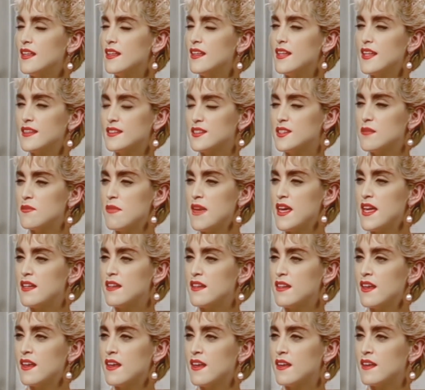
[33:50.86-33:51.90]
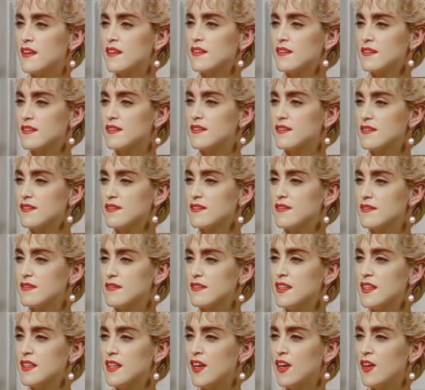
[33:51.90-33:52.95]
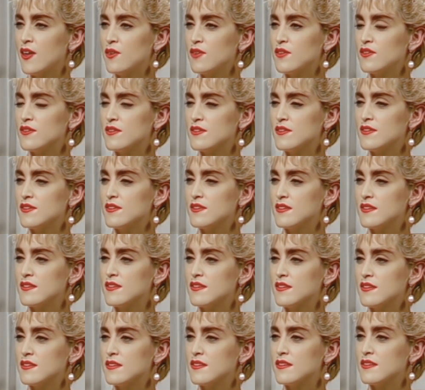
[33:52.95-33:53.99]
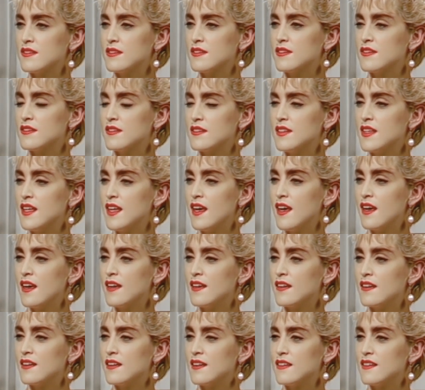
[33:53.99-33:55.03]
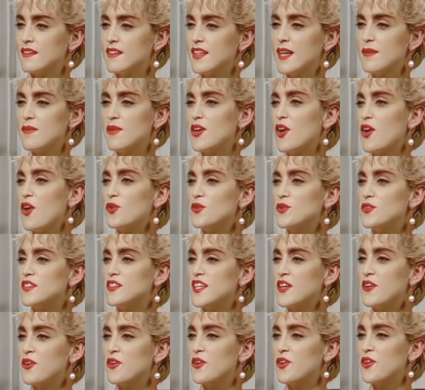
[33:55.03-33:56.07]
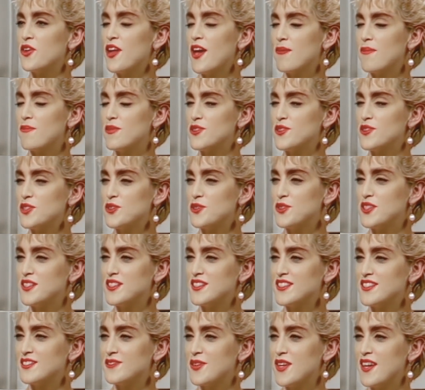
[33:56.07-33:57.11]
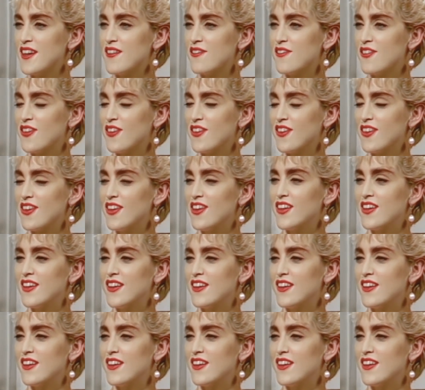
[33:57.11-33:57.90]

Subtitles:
think that's the main thing, you know? Yeah. I'm a gold digger or an opportunist, whatever.